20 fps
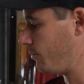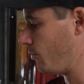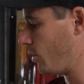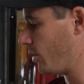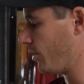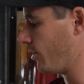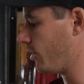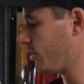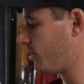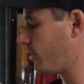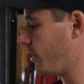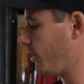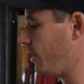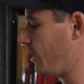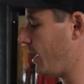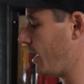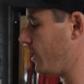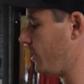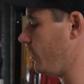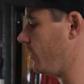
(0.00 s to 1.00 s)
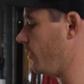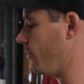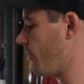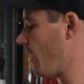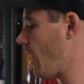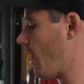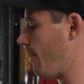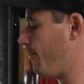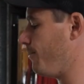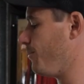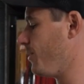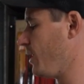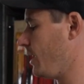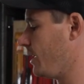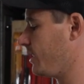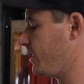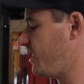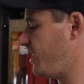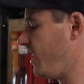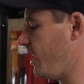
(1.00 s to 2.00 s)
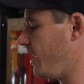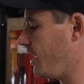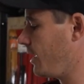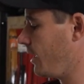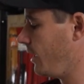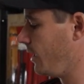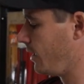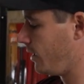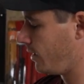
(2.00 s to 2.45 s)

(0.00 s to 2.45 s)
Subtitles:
and whatnot. So you get your SIG,